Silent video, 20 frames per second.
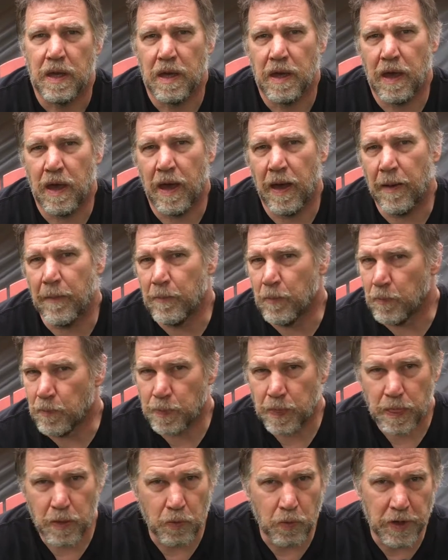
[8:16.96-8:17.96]

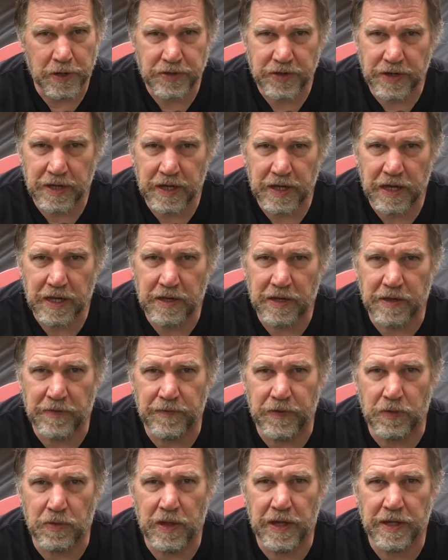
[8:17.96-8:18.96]
Once again,
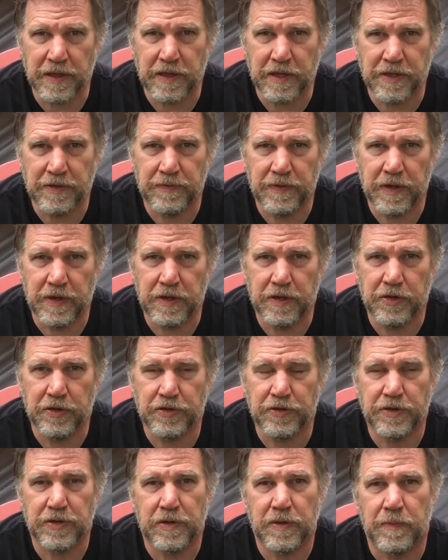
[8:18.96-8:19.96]
if you like these
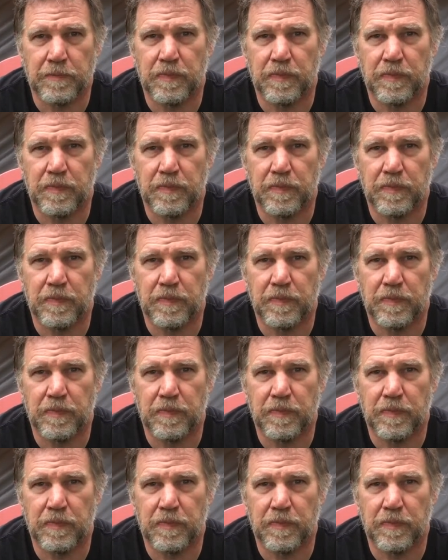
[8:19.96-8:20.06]
videos,